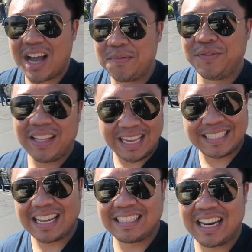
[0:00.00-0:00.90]
I'm really
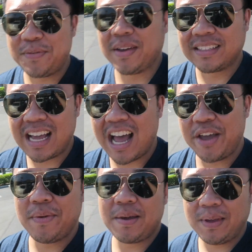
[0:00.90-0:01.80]
excited today because
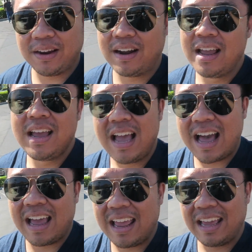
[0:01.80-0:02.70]
I am here
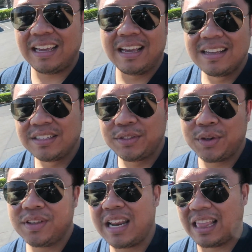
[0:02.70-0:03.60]
at a
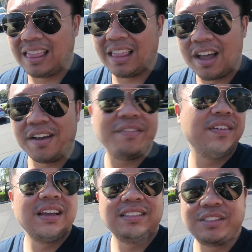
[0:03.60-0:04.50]
store that I love
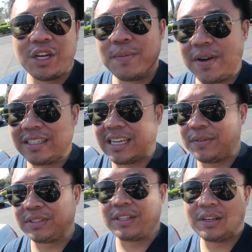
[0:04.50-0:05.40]
so much, and
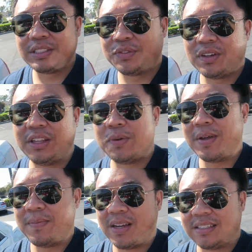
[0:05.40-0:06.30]
it was closed for a little
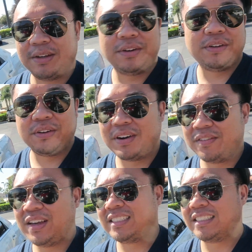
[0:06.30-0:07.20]
bit because they were doing
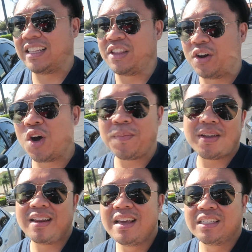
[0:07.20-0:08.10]
renovations and they're
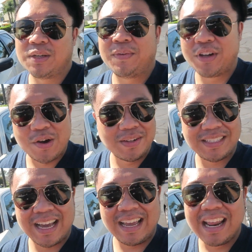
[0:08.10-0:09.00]
open, so I'm gonna go
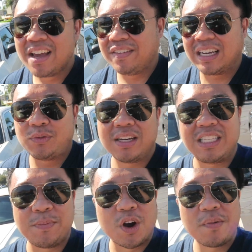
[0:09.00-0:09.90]
inside. If you guys want
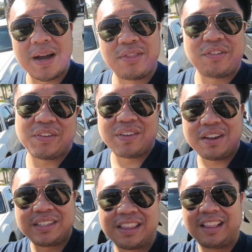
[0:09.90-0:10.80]
to see more of my thrifting
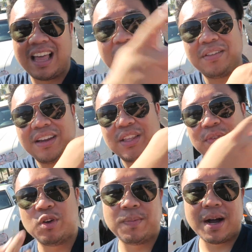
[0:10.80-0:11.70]
videos, hit the light right there, the
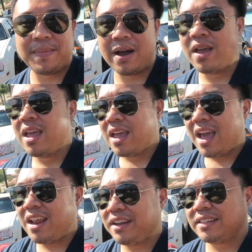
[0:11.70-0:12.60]
window will pop out,
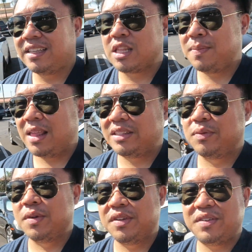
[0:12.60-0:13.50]
and you can select the playlist
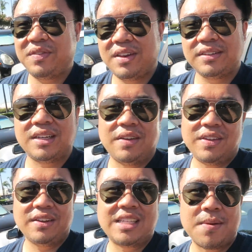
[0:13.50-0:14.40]
for more thrifting videos, haul
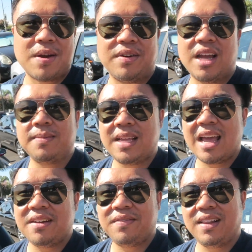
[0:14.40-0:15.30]
videos, handbag rehabs,
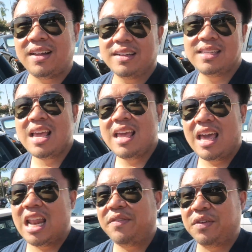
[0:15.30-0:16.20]
and vlogs.
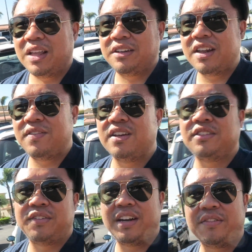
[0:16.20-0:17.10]
And if you'd like to haven't
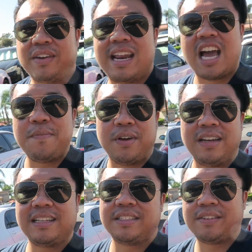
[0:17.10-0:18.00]
done so already, don't forget to add me
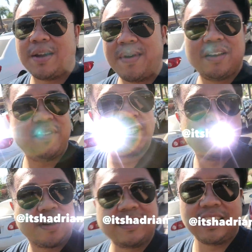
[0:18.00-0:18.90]
on Instagram and
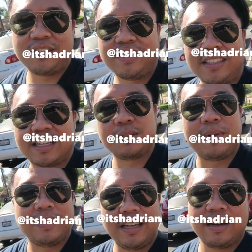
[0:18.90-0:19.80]
Facebook. It's Hayden, just like it's
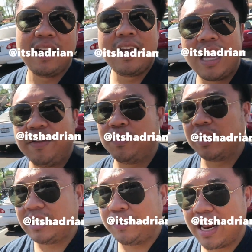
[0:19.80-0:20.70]
spelled here. And if you
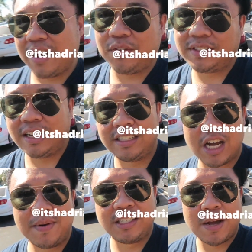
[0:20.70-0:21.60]
want to see what I have for sale,
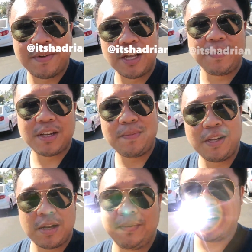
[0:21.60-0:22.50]
check out my shop at
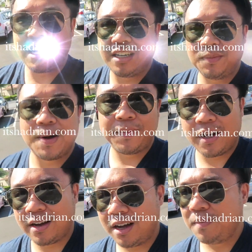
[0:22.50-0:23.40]

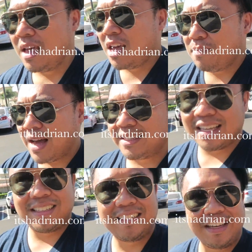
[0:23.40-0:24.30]

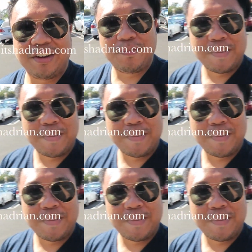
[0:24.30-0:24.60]
www.depop.com/It's Hayden.